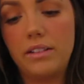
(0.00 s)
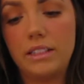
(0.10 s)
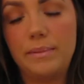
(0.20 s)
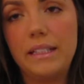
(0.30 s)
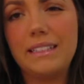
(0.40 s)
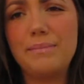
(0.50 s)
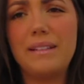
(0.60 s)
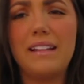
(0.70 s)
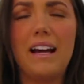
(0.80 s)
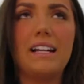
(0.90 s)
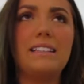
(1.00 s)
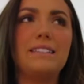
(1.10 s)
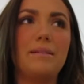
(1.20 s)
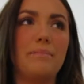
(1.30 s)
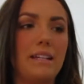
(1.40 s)
just because Milani
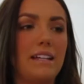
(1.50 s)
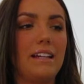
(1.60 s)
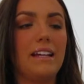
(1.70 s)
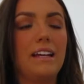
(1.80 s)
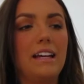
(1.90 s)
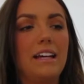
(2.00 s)
to me,